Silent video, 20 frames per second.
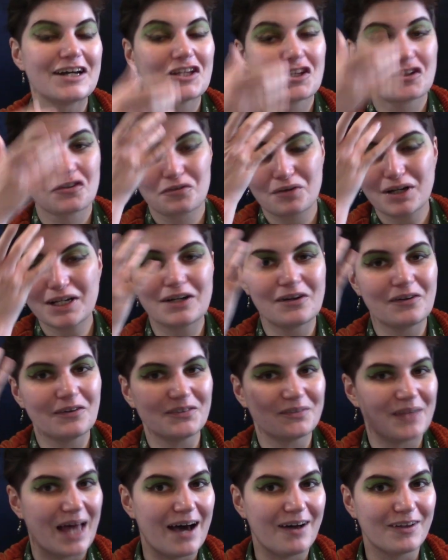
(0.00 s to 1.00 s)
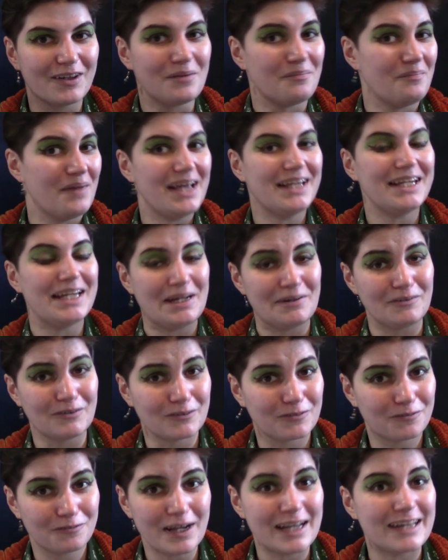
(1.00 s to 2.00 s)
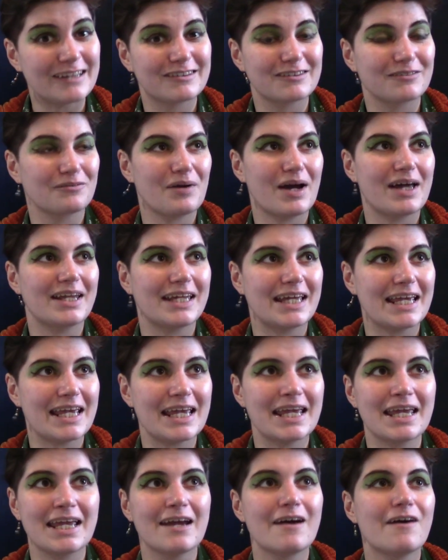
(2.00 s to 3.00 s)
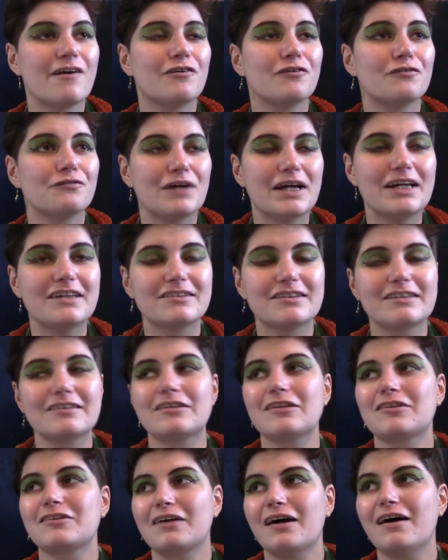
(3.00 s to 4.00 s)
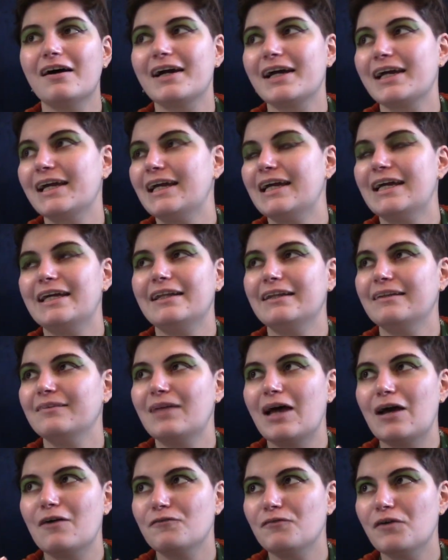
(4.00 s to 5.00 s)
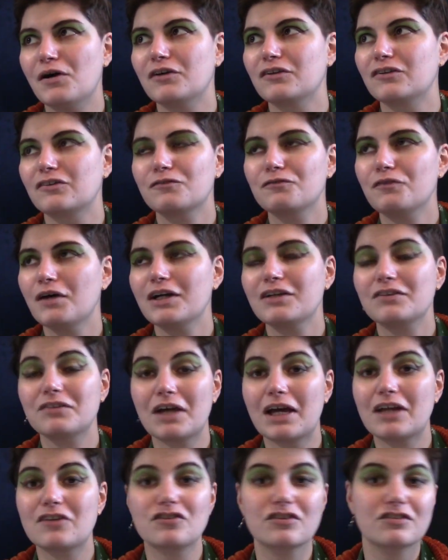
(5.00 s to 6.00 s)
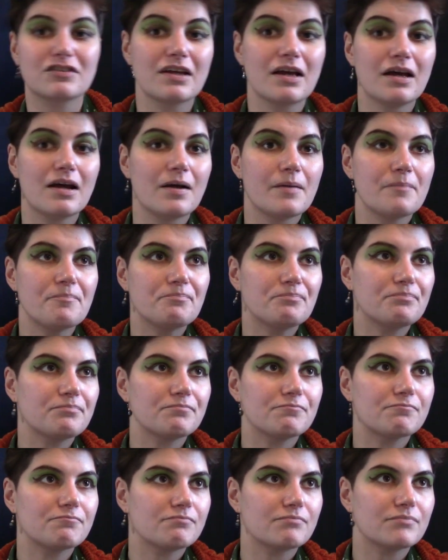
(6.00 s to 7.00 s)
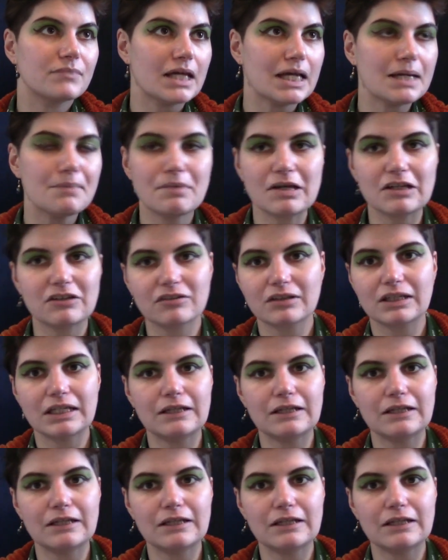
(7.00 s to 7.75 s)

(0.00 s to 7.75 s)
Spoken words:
trickle down the main hero's face when he faces this guy in their first fight and just immediately